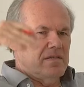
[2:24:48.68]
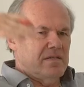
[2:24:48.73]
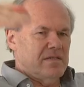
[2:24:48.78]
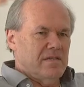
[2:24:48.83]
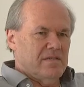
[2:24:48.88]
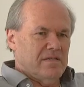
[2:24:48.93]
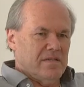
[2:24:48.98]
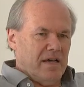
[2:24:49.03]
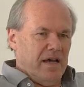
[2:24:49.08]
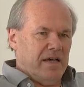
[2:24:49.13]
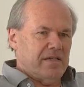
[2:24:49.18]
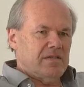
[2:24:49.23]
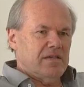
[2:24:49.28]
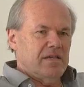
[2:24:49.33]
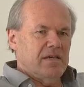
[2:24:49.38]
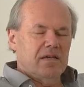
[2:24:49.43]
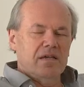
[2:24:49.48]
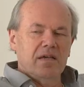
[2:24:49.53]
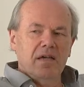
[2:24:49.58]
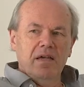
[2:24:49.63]

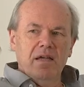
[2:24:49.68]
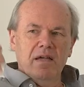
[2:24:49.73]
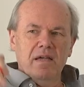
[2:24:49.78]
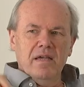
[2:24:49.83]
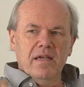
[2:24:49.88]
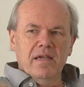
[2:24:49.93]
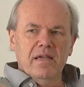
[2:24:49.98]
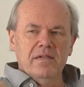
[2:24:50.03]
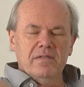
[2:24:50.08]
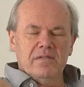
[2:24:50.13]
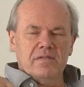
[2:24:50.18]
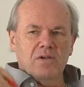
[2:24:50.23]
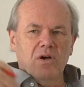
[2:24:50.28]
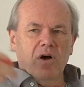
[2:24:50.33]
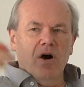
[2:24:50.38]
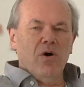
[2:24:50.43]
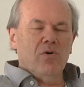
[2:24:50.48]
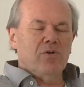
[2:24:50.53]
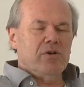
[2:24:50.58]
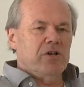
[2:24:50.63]
discussing his
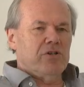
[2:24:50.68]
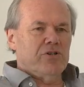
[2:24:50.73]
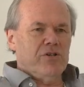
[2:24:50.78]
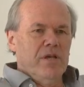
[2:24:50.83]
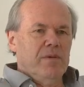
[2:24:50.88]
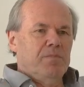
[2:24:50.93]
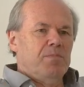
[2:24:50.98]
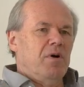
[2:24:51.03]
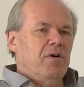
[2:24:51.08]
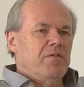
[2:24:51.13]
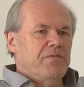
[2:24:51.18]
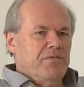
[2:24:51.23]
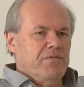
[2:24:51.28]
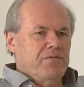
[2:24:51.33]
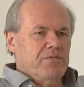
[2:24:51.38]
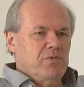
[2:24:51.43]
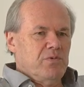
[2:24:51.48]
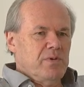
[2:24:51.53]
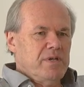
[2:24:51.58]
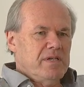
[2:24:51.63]
ownership
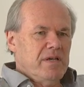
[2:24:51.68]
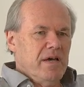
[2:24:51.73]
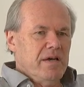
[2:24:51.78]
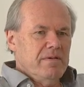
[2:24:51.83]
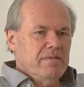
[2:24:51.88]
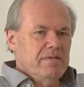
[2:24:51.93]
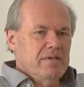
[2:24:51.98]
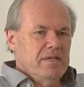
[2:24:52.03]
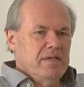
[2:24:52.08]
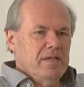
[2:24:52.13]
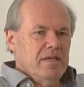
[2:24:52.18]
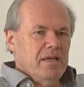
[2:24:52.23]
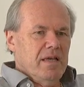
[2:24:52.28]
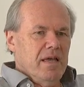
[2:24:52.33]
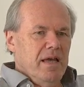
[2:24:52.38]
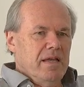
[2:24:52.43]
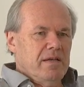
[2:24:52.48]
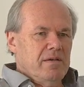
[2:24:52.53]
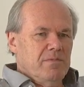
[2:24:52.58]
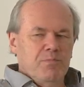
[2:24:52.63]
of Twitter
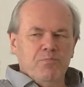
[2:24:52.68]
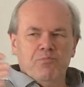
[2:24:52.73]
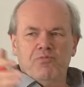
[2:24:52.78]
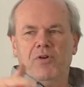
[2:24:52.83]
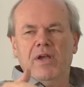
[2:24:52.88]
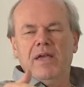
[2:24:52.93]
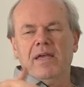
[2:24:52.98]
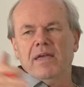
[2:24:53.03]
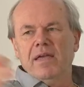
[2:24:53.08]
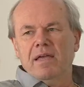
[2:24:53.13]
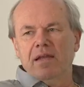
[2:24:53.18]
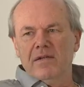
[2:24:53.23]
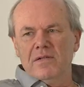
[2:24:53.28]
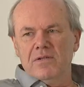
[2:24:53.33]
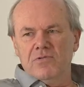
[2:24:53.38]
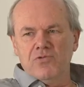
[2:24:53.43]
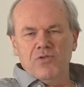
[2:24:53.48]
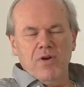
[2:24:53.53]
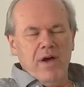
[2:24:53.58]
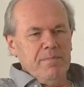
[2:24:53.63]
and bring
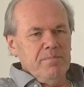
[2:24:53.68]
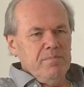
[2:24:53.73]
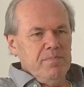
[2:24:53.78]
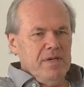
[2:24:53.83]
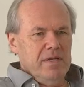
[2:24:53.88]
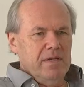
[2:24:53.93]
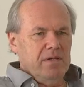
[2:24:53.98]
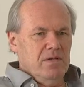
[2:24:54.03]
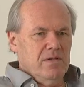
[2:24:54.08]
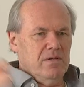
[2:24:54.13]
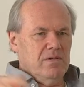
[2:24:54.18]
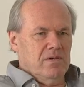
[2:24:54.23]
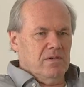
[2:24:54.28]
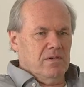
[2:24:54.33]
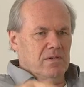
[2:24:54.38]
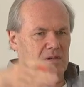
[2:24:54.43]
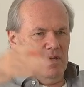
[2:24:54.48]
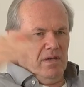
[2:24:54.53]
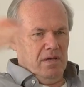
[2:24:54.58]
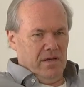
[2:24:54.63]
in Trump in
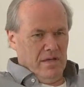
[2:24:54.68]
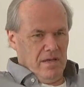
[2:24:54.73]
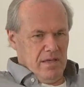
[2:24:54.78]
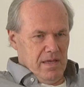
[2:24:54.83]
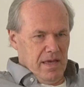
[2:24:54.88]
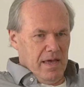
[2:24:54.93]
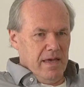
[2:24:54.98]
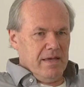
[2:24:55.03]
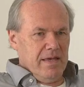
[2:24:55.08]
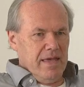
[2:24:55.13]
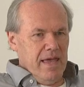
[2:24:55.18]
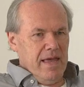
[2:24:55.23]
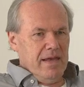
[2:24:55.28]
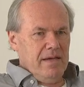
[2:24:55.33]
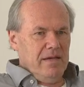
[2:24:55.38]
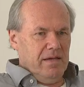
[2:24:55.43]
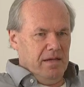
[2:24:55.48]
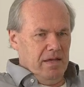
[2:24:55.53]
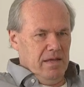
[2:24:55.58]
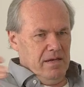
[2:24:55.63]

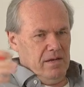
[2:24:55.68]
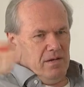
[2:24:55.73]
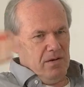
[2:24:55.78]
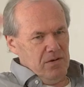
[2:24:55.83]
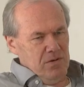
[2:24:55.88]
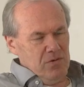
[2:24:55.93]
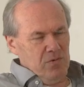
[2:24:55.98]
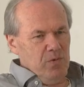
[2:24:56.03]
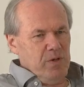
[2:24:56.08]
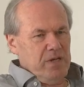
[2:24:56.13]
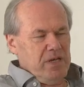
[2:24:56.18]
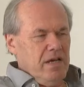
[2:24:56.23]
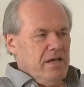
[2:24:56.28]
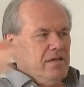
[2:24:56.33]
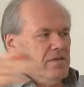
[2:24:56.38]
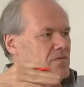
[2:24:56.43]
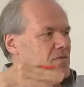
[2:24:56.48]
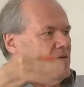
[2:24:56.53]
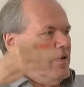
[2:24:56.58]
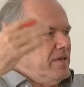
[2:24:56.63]
again in
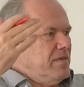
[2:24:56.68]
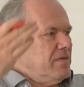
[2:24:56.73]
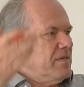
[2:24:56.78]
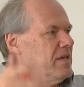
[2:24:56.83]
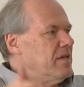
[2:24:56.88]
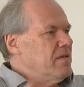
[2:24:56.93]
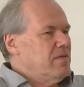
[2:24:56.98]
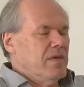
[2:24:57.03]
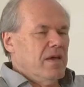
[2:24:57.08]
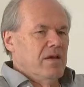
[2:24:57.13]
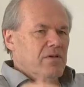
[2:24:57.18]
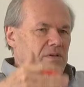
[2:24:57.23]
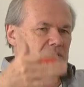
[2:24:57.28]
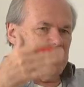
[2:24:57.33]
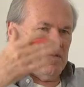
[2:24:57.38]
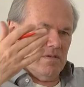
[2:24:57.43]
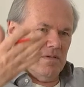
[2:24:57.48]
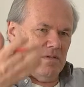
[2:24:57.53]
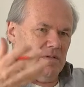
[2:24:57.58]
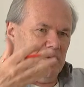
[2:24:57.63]
Twitter, so I think
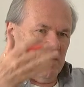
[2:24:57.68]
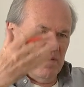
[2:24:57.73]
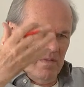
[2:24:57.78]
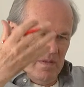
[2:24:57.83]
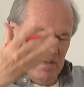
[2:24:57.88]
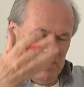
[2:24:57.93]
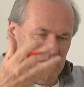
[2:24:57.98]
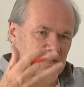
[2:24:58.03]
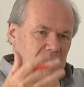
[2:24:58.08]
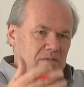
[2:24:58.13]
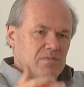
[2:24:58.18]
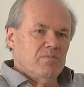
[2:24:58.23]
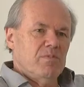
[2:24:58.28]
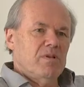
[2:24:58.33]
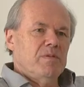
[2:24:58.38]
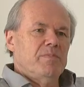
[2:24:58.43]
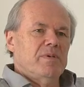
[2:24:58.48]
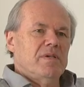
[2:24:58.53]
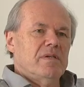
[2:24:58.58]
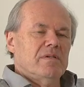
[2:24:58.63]
this
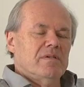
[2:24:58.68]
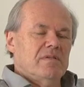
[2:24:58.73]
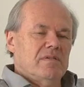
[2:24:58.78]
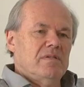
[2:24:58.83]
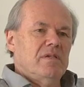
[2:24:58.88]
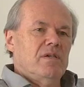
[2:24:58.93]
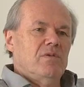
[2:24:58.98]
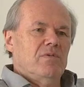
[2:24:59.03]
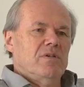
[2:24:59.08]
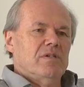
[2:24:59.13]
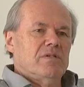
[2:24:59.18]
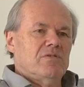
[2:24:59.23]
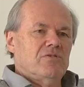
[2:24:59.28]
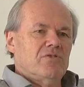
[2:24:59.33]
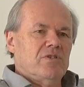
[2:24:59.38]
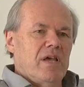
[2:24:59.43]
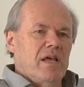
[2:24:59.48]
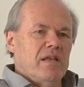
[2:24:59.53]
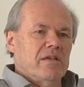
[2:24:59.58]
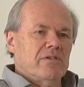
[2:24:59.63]
will be a serious
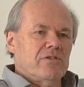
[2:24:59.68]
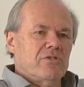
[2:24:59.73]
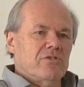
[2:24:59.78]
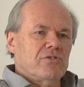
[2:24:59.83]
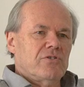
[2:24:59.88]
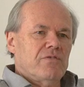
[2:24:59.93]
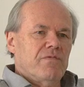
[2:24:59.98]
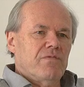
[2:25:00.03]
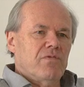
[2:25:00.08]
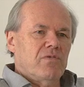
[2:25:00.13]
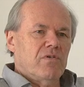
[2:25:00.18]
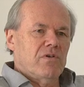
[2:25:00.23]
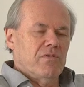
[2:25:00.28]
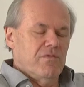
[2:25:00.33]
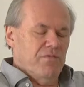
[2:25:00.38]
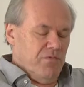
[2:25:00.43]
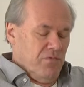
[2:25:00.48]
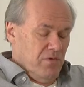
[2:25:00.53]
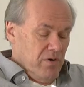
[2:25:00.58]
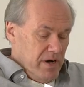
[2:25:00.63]
challenge for
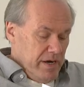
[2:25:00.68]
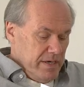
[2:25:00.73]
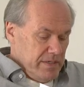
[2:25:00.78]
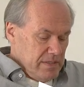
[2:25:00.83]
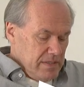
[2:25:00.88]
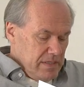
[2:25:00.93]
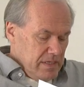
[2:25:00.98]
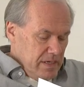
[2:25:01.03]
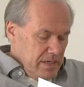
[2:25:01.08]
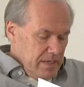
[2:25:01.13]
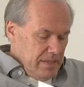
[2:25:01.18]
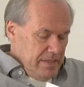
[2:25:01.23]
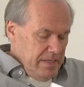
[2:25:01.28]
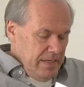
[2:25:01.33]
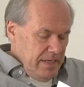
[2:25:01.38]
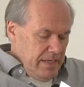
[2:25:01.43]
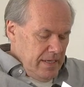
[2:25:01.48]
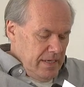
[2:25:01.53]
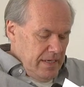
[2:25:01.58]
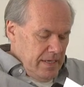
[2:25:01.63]
us, yeah.
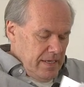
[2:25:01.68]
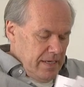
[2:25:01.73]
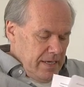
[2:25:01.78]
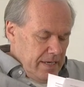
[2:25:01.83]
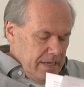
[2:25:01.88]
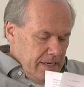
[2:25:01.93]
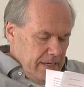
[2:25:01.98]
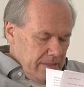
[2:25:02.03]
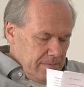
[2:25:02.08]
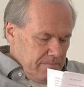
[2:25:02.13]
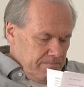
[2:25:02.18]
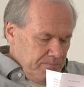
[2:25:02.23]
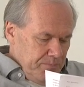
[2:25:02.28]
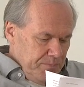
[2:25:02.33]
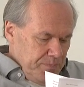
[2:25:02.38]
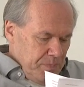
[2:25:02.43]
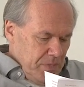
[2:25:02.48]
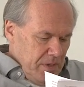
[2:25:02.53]
The